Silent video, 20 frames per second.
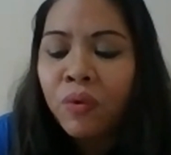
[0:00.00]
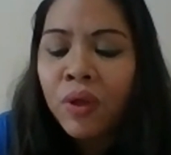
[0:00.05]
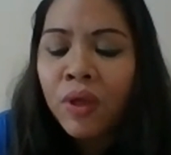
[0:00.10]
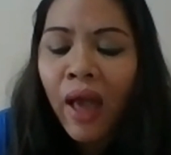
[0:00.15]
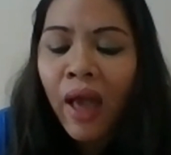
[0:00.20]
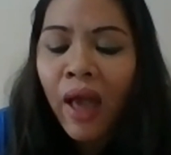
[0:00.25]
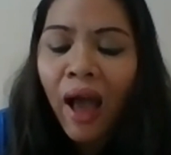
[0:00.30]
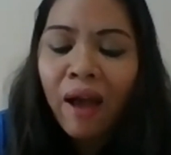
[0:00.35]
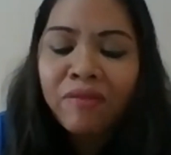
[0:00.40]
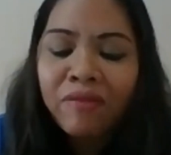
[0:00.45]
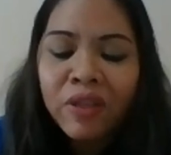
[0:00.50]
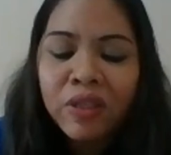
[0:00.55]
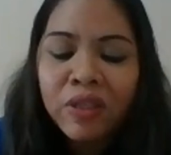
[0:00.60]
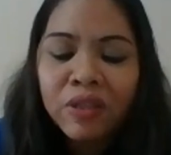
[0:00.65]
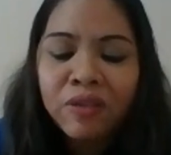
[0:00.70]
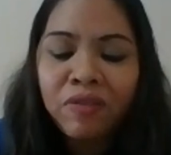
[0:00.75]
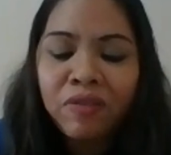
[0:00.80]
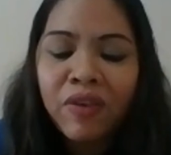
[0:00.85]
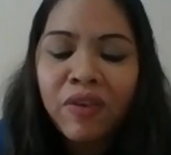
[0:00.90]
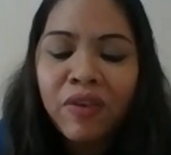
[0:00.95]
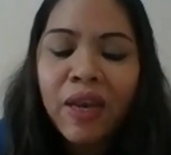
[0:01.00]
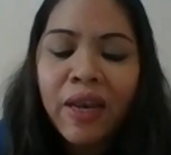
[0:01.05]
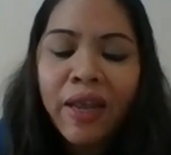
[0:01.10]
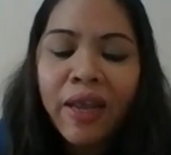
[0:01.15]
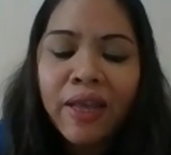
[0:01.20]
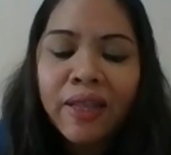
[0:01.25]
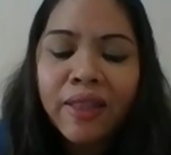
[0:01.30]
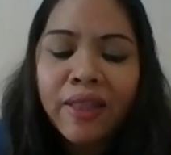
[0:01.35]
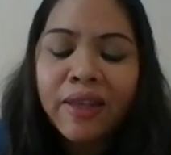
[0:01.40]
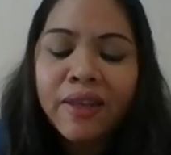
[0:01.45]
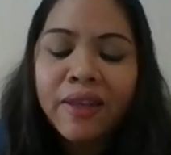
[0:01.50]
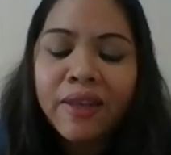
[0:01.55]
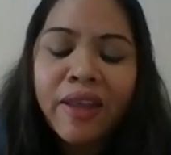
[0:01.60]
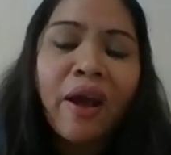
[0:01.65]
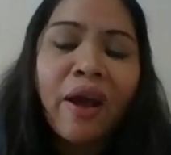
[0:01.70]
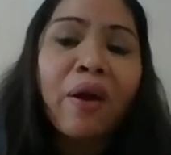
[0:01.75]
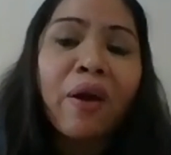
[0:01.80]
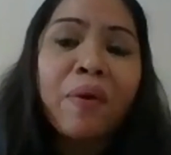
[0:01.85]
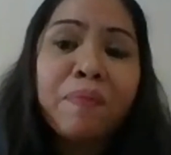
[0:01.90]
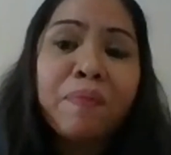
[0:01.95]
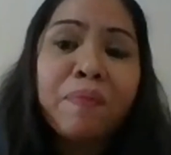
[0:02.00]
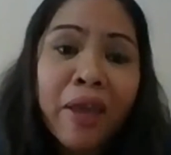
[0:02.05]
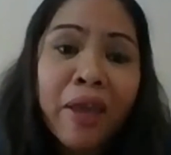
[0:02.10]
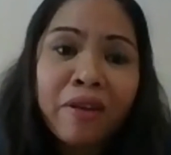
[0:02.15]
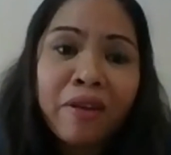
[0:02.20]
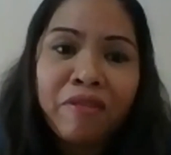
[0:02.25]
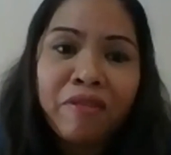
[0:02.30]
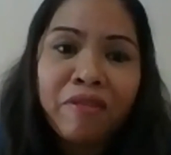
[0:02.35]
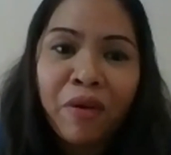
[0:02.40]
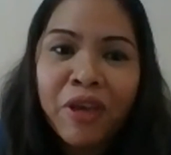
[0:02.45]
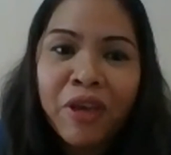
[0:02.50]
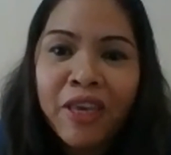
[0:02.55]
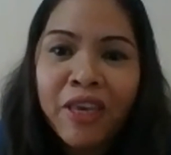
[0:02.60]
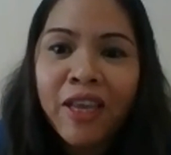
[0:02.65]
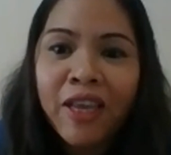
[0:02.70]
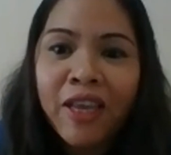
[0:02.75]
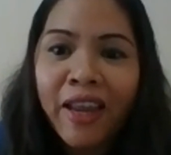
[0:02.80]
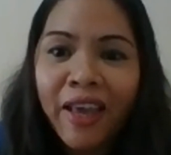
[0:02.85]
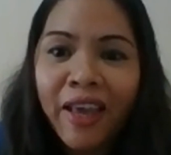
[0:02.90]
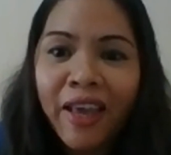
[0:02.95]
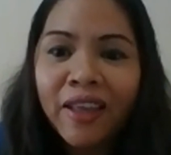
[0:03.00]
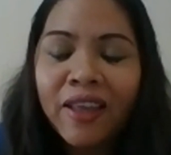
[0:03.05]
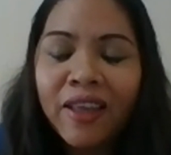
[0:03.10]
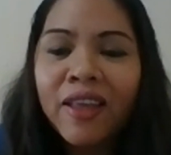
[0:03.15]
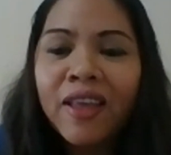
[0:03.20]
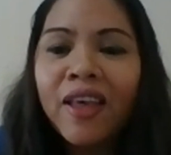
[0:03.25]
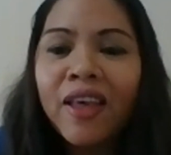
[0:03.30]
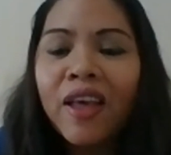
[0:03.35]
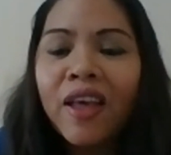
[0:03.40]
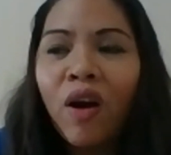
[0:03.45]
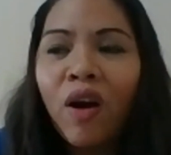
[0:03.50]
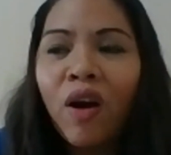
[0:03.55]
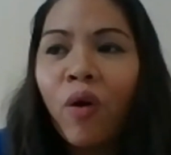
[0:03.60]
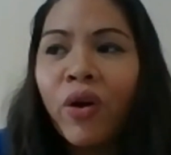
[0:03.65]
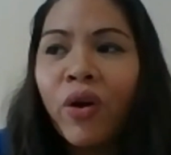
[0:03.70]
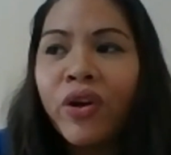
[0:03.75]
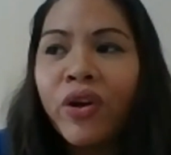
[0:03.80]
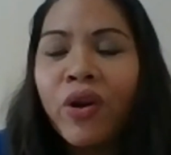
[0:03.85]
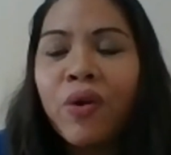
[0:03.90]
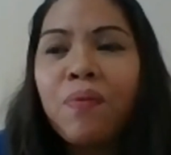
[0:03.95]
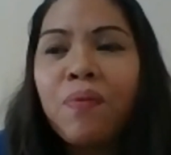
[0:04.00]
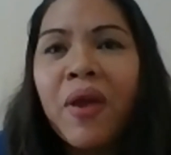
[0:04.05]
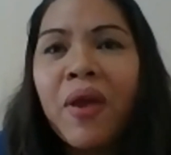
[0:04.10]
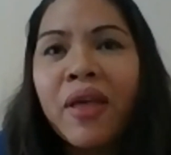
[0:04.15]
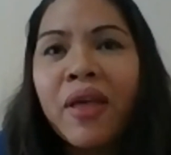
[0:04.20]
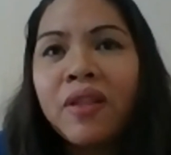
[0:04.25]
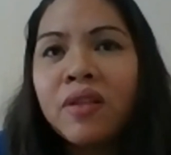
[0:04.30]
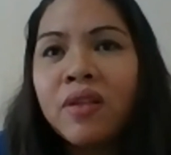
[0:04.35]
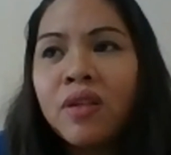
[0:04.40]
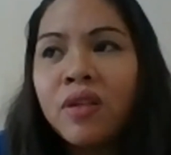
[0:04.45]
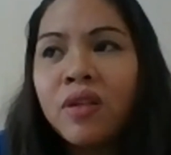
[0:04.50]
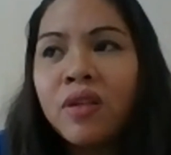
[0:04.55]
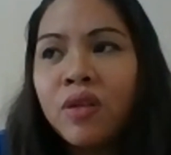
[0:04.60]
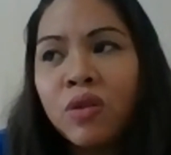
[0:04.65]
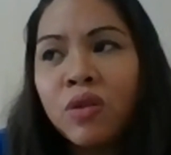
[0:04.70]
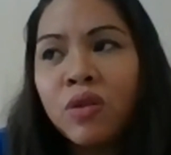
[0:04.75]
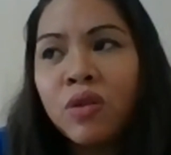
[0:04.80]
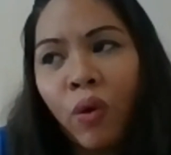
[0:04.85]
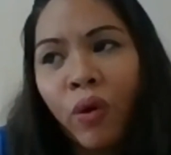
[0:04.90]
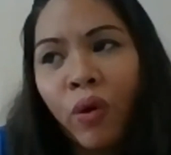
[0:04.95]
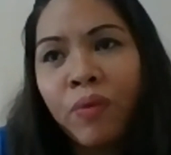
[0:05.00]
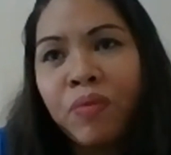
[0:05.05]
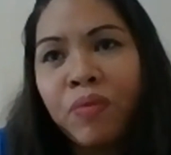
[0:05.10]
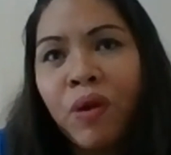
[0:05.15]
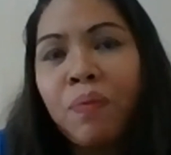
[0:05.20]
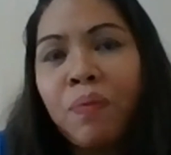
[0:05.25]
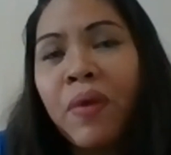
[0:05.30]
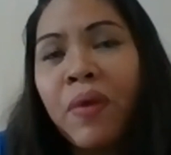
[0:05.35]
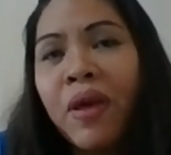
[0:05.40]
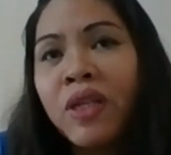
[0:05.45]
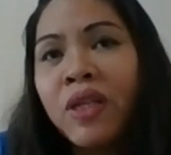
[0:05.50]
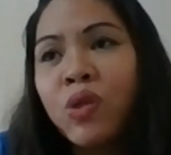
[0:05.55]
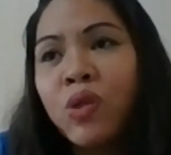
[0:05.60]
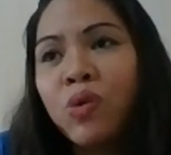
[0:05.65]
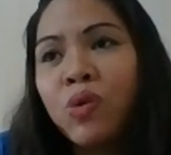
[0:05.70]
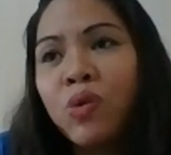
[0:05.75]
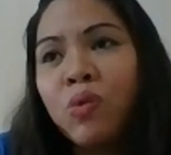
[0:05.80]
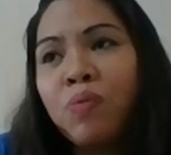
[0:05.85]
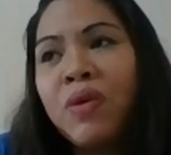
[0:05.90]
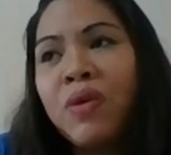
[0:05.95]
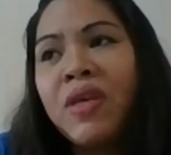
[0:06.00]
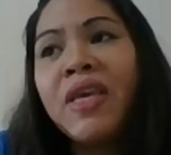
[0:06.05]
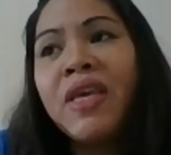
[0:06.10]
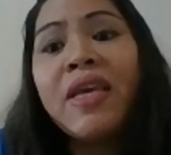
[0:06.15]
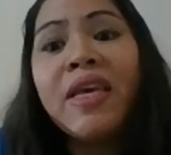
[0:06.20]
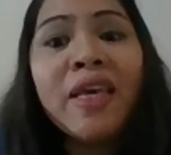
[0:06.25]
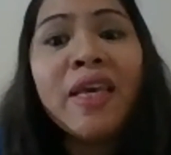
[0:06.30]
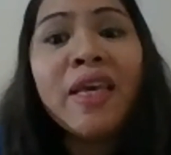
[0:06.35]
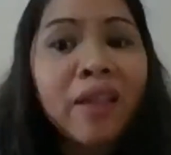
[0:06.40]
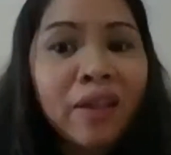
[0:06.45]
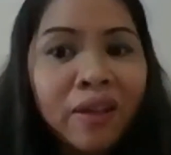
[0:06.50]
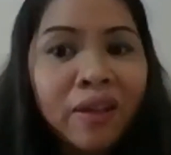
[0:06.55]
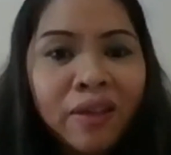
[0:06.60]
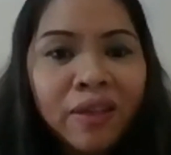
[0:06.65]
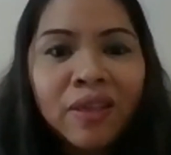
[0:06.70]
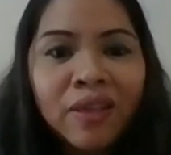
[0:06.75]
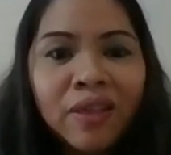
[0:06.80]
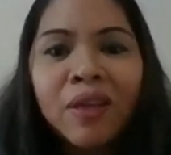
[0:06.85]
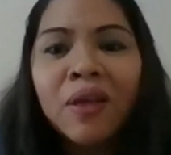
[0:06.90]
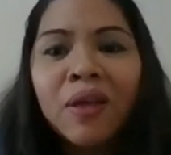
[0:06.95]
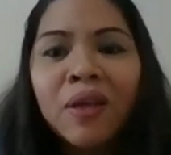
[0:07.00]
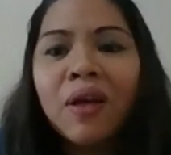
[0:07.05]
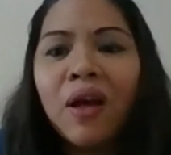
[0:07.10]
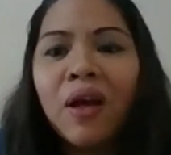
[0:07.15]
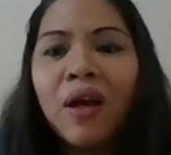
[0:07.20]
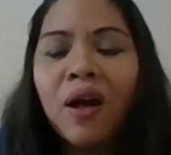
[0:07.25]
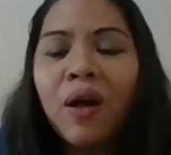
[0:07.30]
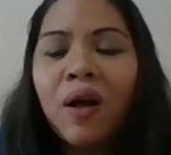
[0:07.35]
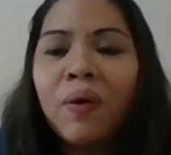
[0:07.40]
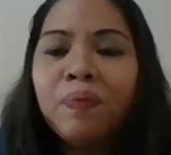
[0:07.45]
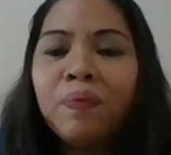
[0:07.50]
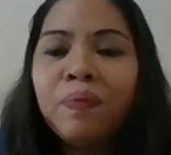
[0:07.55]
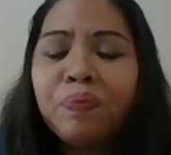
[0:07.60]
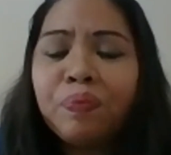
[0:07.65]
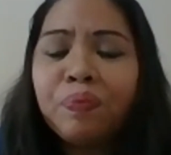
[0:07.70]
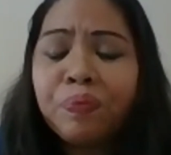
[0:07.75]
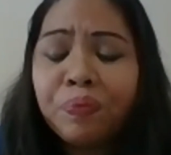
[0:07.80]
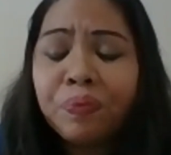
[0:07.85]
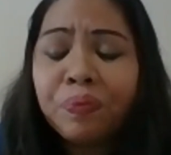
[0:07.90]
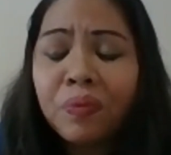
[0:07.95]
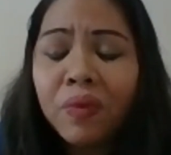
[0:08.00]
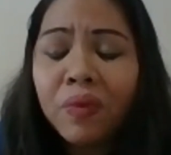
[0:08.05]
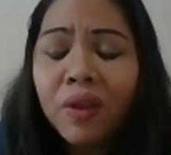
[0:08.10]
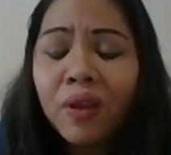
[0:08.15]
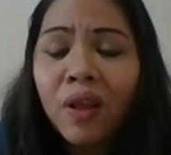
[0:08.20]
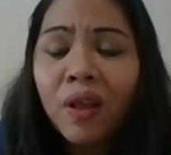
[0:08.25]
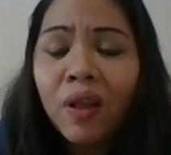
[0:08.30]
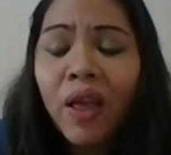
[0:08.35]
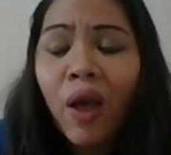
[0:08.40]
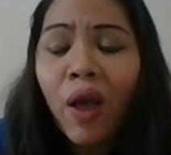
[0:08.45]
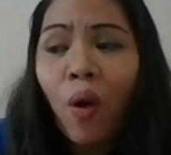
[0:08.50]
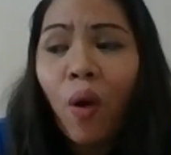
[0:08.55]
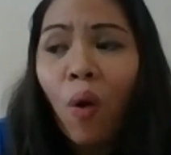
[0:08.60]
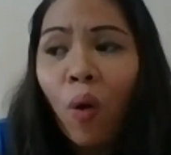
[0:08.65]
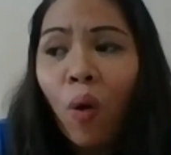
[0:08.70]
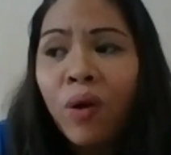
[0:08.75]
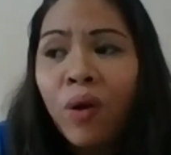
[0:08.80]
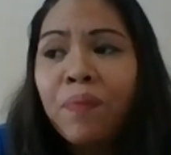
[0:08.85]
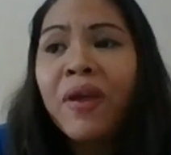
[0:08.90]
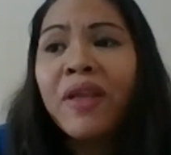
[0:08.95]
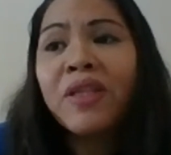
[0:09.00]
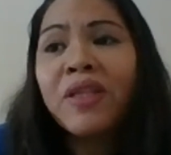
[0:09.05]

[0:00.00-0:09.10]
have this feeling that they are meant for healing, or they're meant to be healed, um, or meant